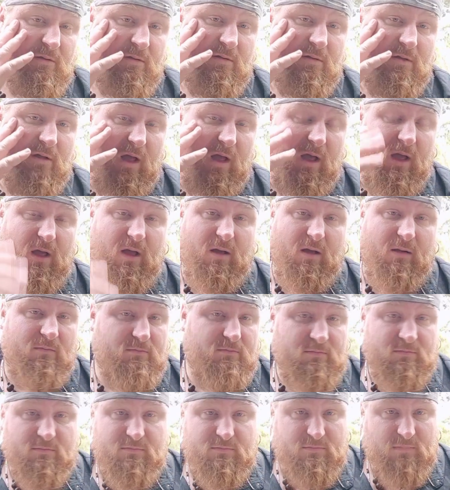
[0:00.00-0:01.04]

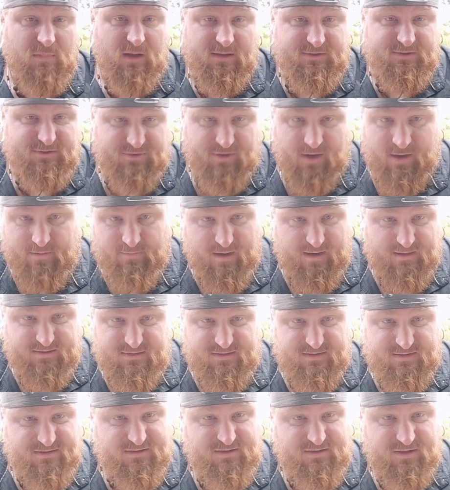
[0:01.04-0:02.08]
and straight razor
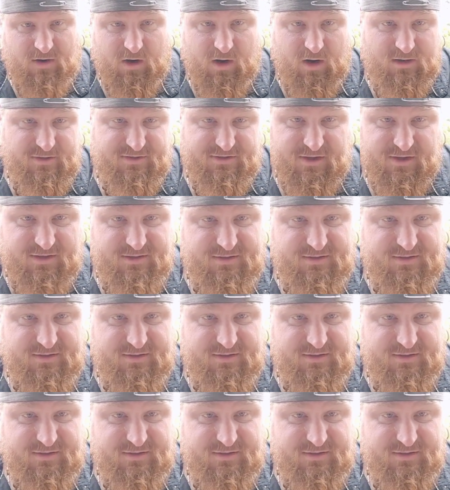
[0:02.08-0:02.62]
just to kind of show you